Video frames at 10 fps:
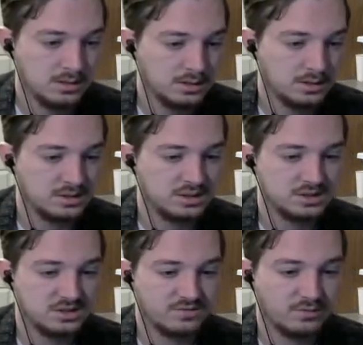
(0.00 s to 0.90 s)
The
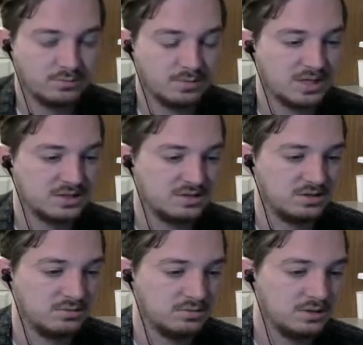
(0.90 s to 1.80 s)
teachings of old past
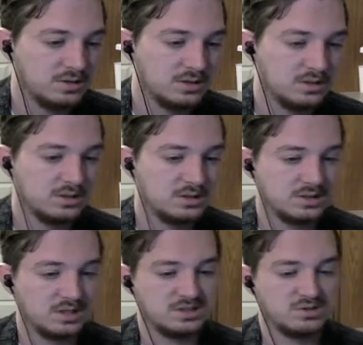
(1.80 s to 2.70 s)
you.
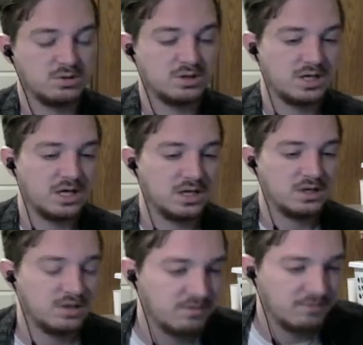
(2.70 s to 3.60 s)
Take sword in hand
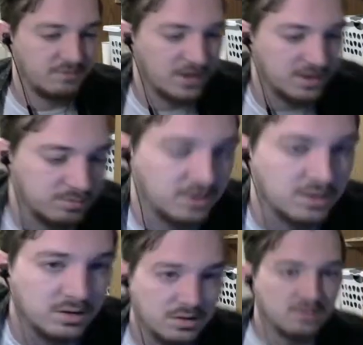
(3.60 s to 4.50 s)
and find me.
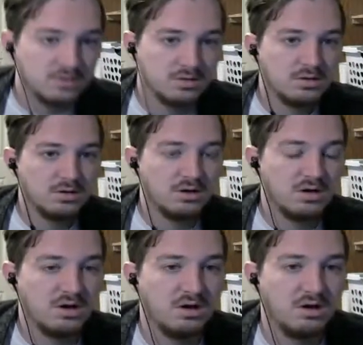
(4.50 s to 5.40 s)

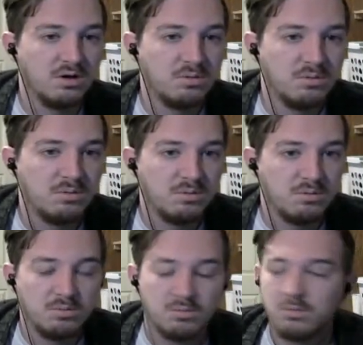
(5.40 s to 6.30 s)
Uh-oh.
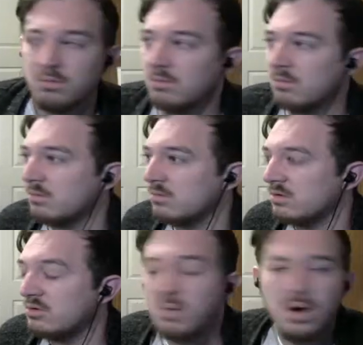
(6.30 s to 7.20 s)

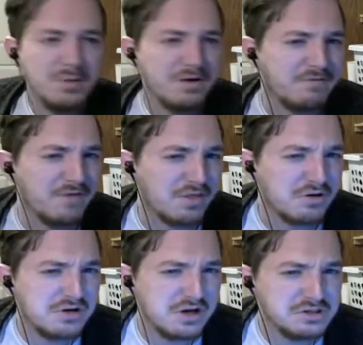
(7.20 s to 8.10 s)
You want my feather
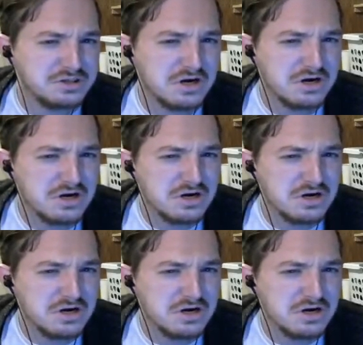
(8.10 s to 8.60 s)
duster?